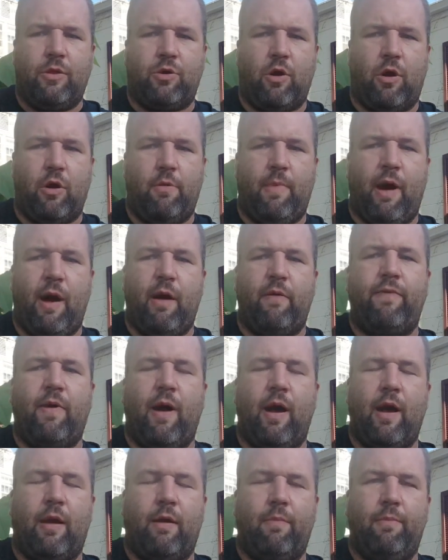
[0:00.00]
started
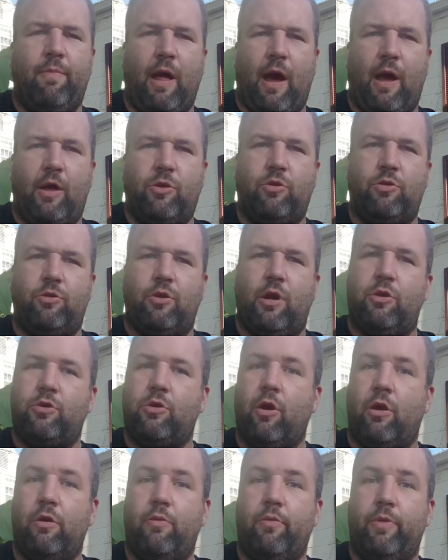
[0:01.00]
modifying blasters, and I
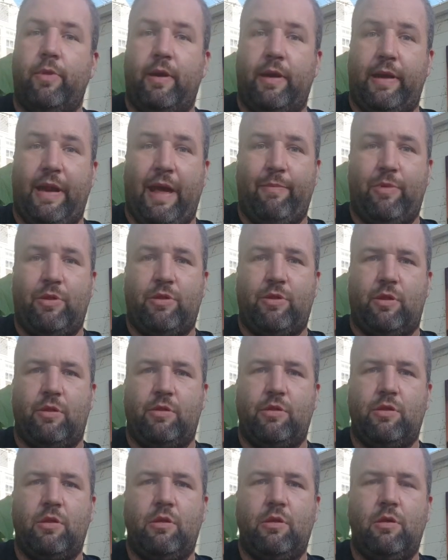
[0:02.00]
started with a
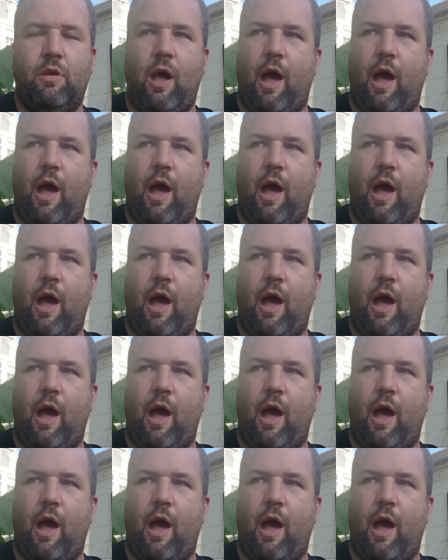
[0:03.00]
Nemesis.